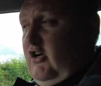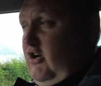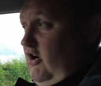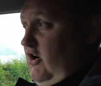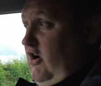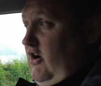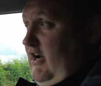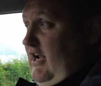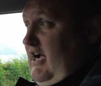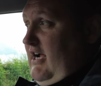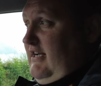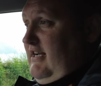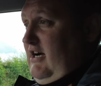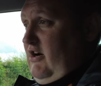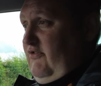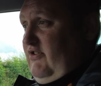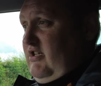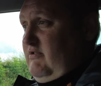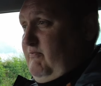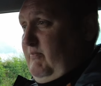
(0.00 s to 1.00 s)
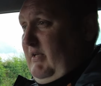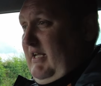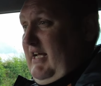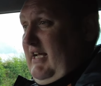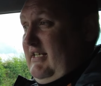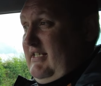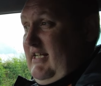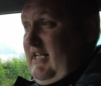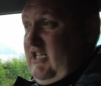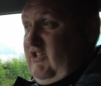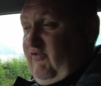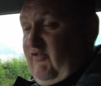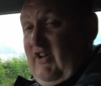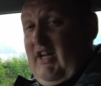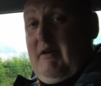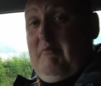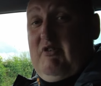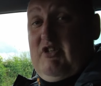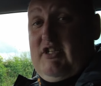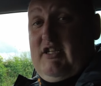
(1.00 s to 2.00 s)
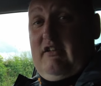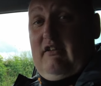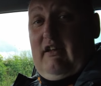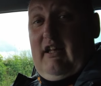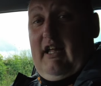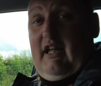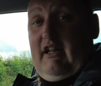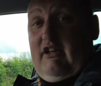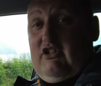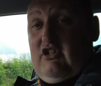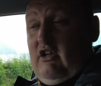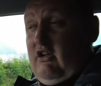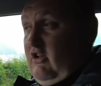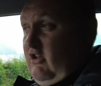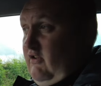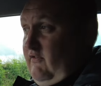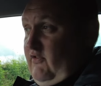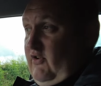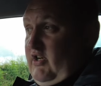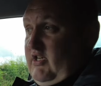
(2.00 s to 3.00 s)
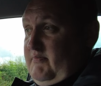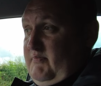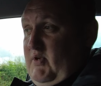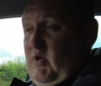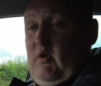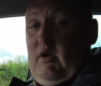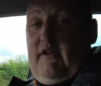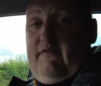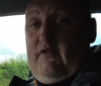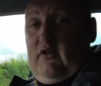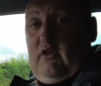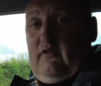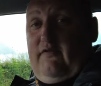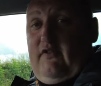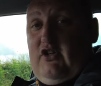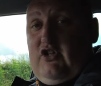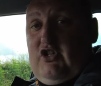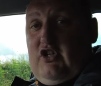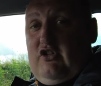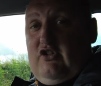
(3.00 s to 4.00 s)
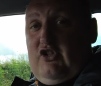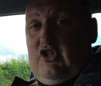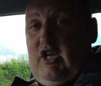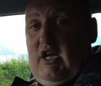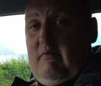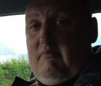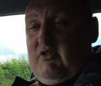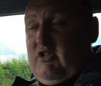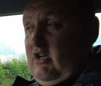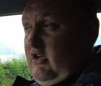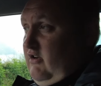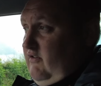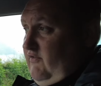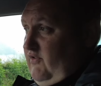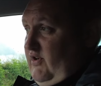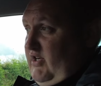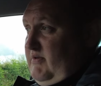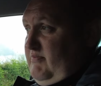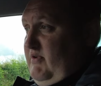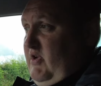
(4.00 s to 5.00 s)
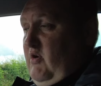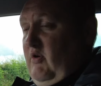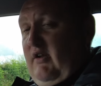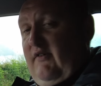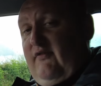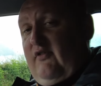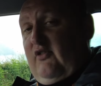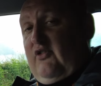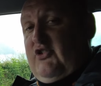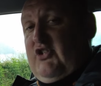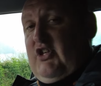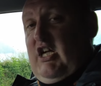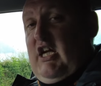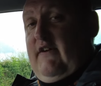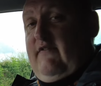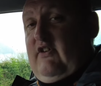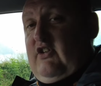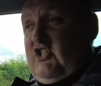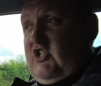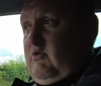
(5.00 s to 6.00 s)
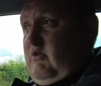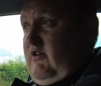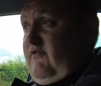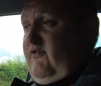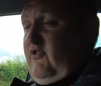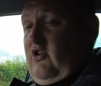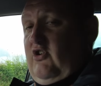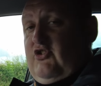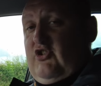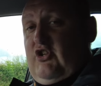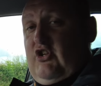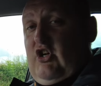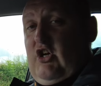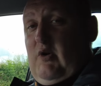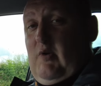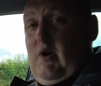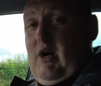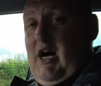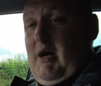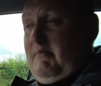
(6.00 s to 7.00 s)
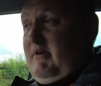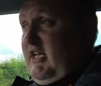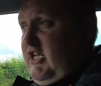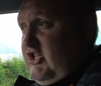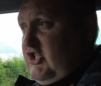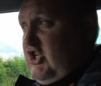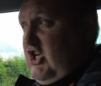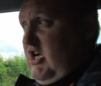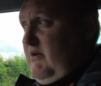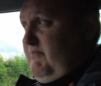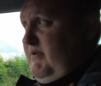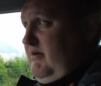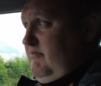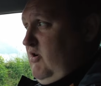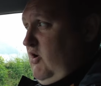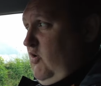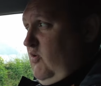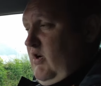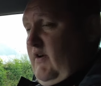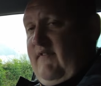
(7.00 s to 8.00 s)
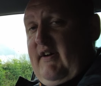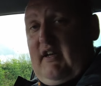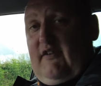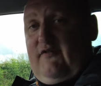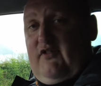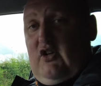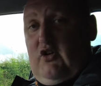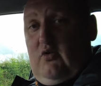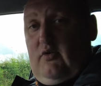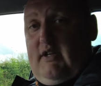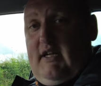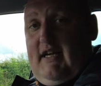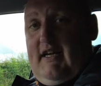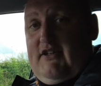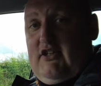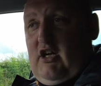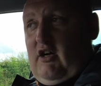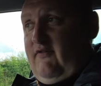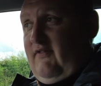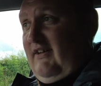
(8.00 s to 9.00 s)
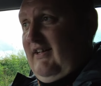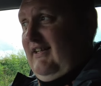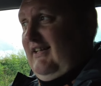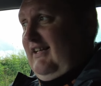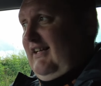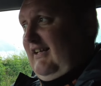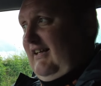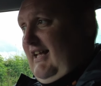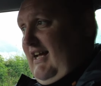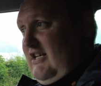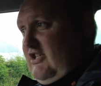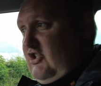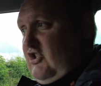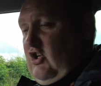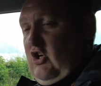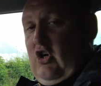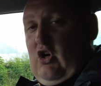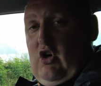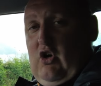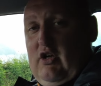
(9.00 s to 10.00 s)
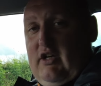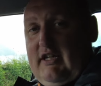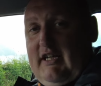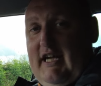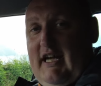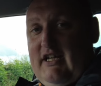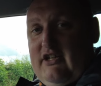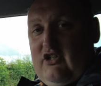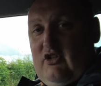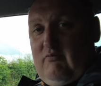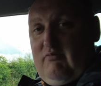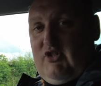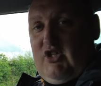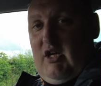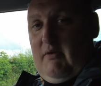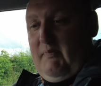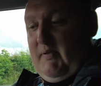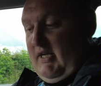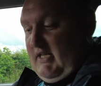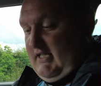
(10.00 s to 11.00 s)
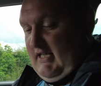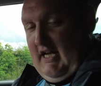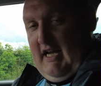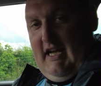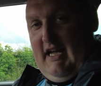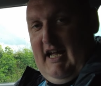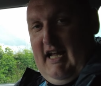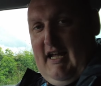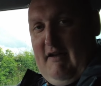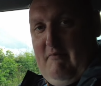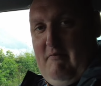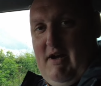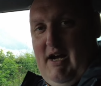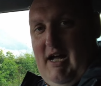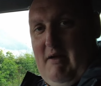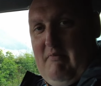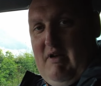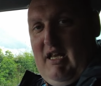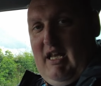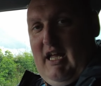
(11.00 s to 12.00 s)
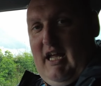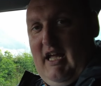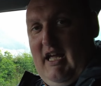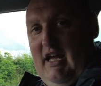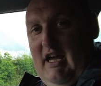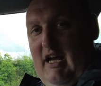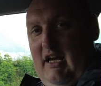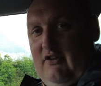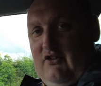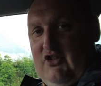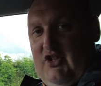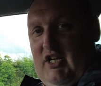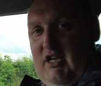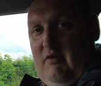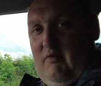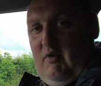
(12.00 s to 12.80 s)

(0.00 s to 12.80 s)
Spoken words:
Alright, now this place, it's famous in Leeds for its beautiful fish and chips, but it's beautiful service, so I thought, do you know what, I'm in a chirpy mood, I've had a few days off, let's go, get some chippies in my belly and see